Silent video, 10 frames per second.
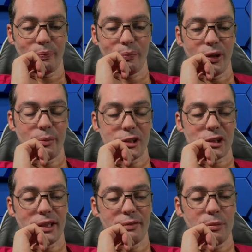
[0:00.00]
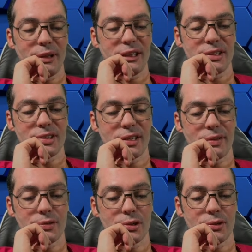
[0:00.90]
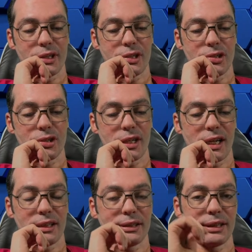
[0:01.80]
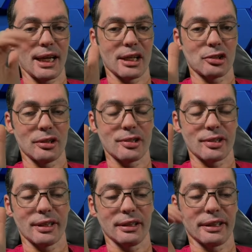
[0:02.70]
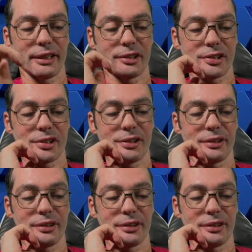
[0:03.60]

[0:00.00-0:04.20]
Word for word: pretty much level by themselves, so he's not actually stealing energy.